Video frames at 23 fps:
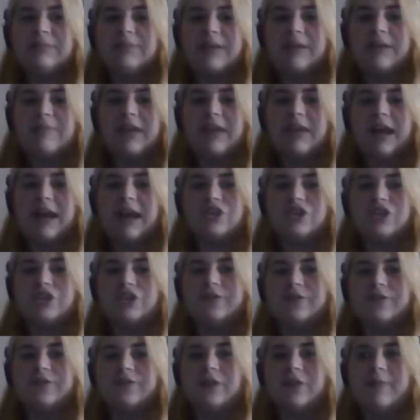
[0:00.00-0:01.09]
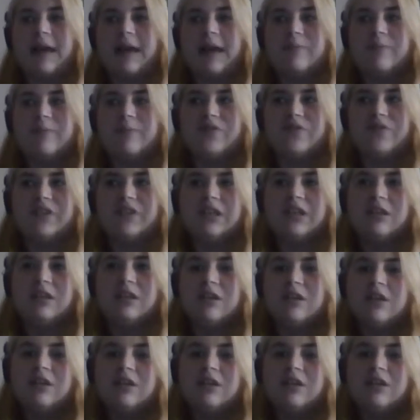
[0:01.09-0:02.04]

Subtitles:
blame the actor for a bad movie.